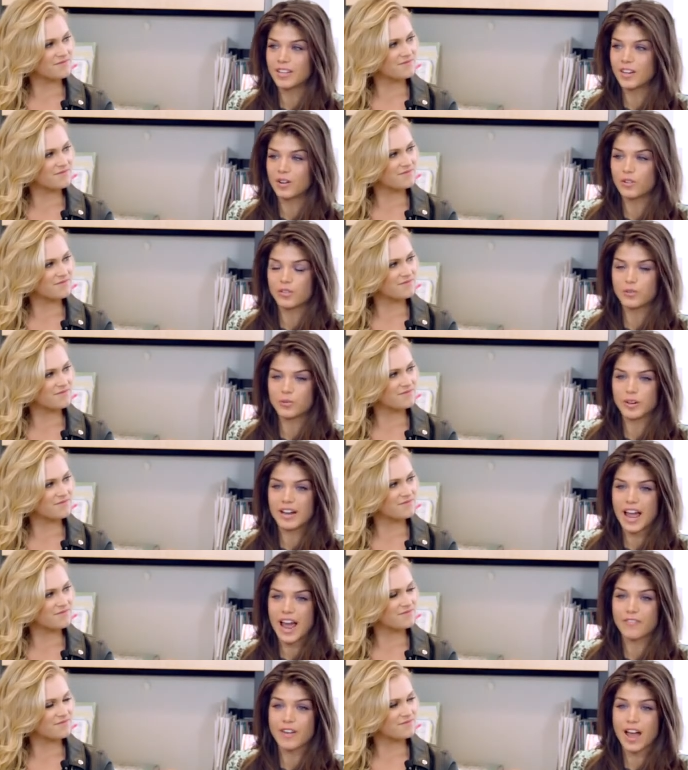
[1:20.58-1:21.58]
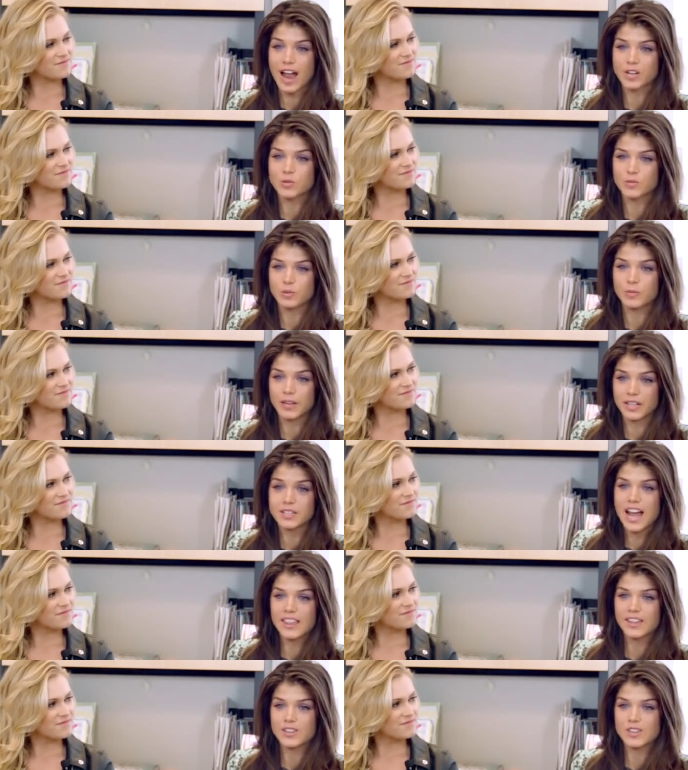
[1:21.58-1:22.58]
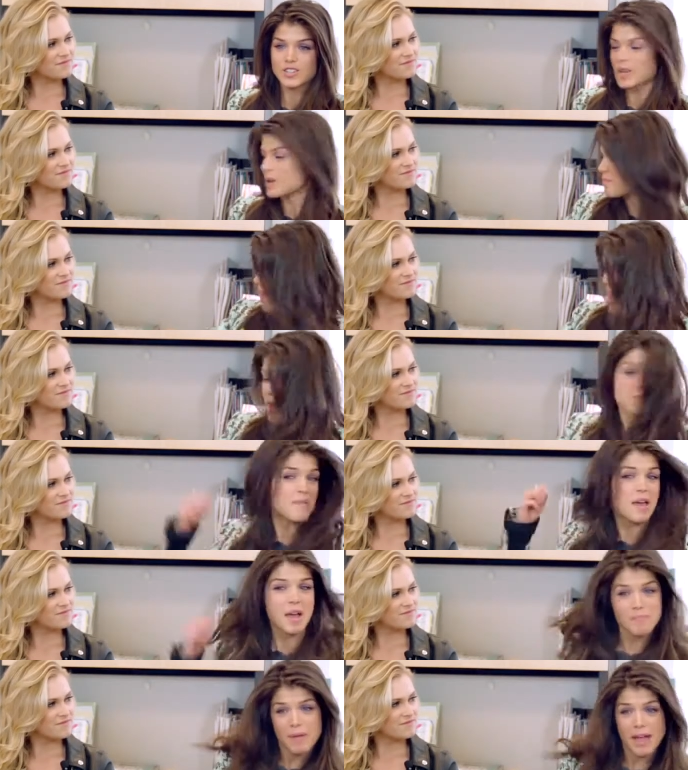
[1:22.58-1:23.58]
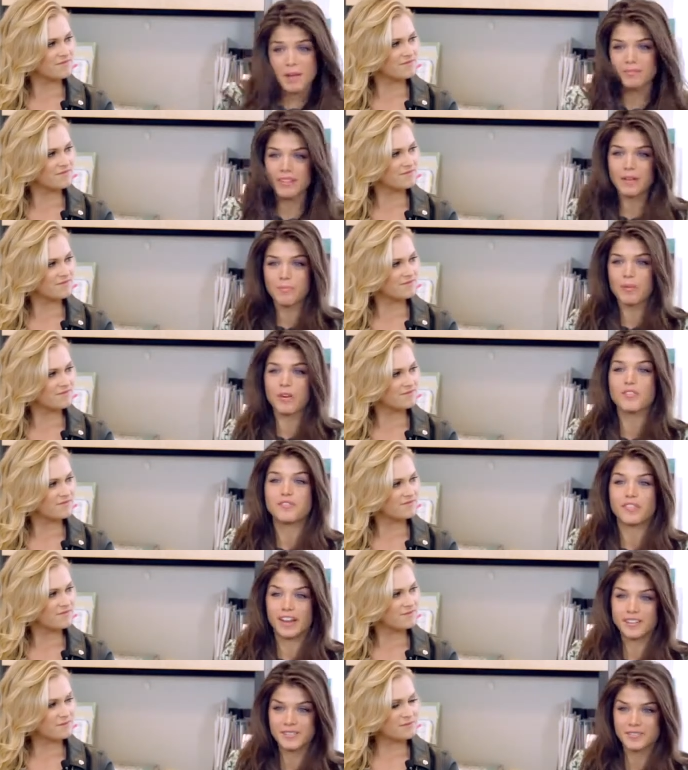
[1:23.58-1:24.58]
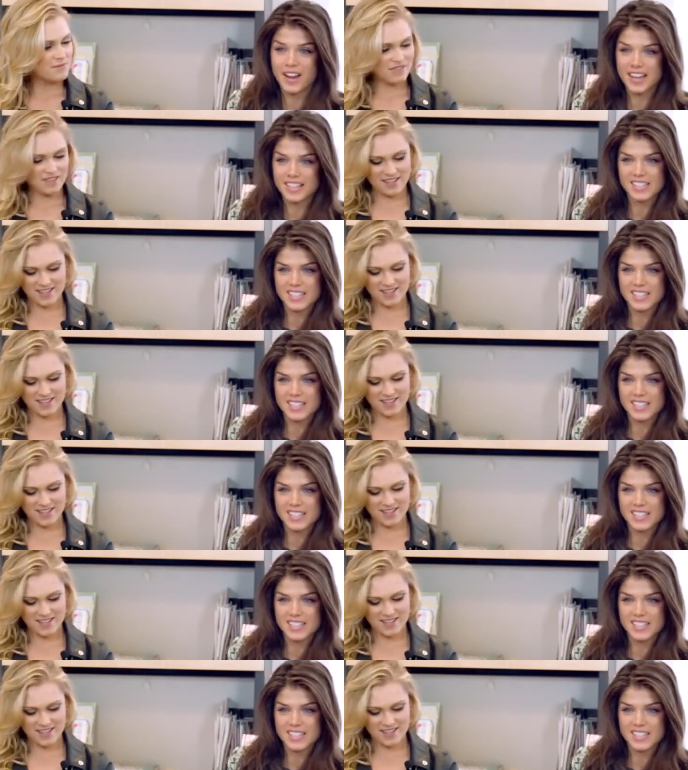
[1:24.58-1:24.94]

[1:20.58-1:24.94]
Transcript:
Speaker 1: you know, three and a half actual minutes, and they're just like bam, bam, bam, like perfect, right?